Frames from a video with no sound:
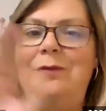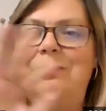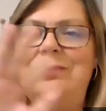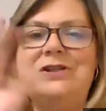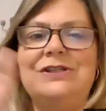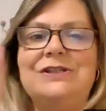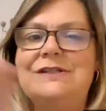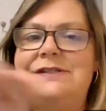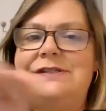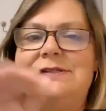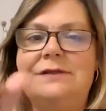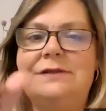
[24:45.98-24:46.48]

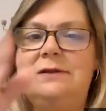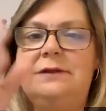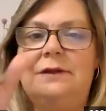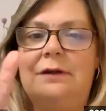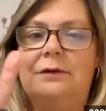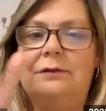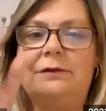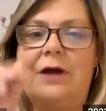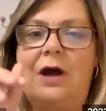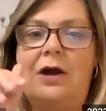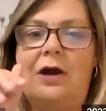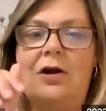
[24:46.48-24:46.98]
which is
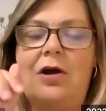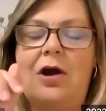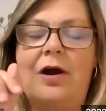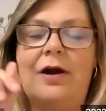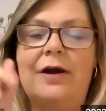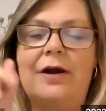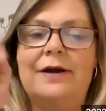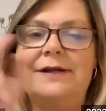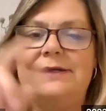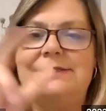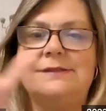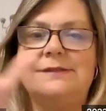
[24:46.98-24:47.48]
not
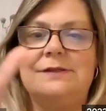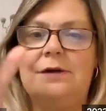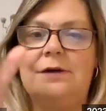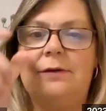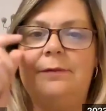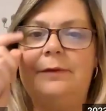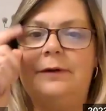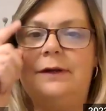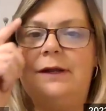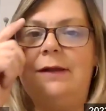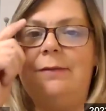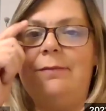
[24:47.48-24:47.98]
hard. It's
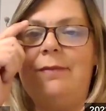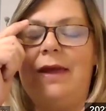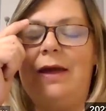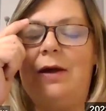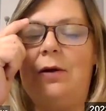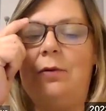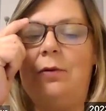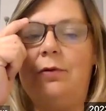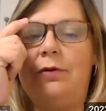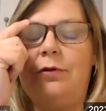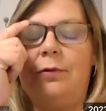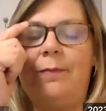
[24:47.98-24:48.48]
your
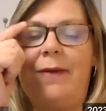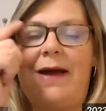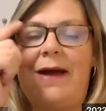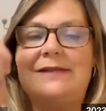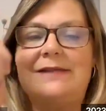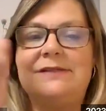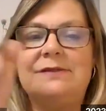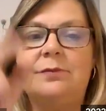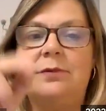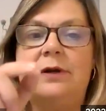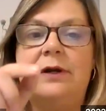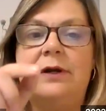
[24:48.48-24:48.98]
email with your
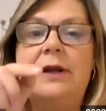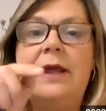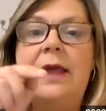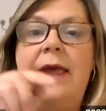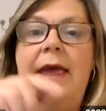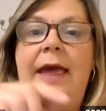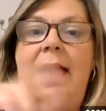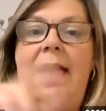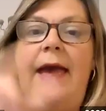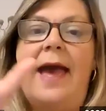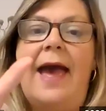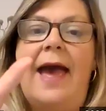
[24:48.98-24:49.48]
password,
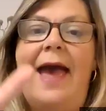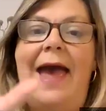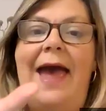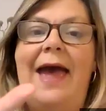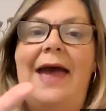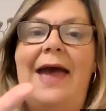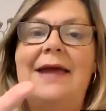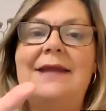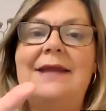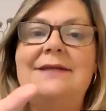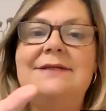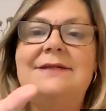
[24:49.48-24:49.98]

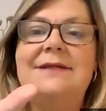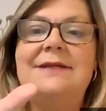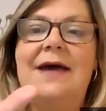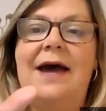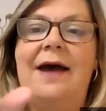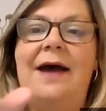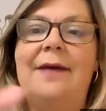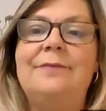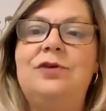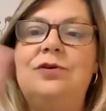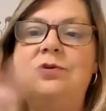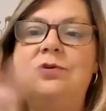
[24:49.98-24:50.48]
and
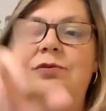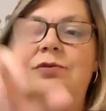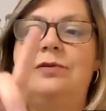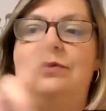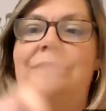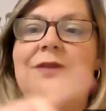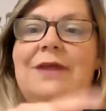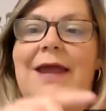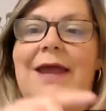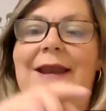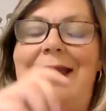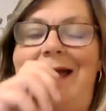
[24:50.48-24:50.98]
you
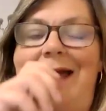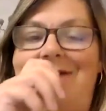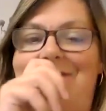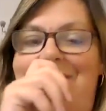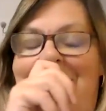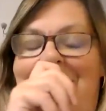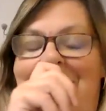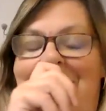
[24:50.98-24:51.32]
then have